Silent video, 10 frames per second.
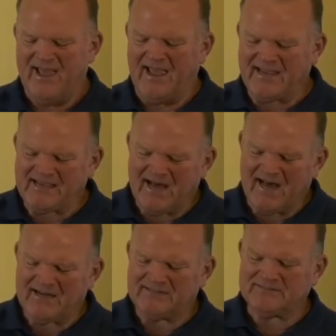And
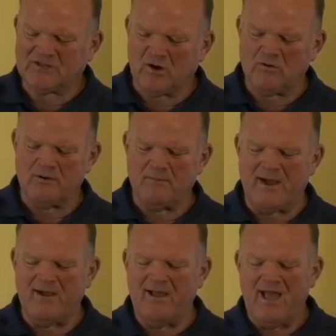God is talking
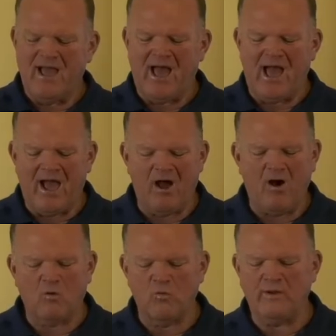about
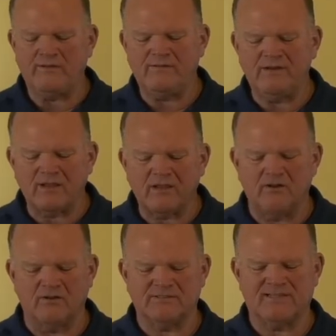how
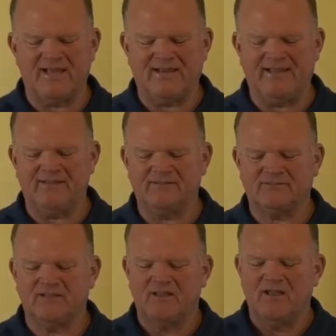ridiculous that
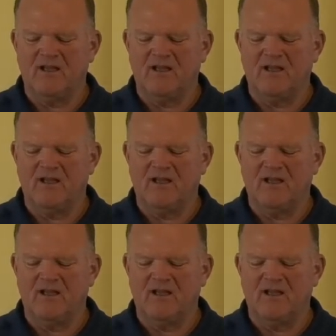is.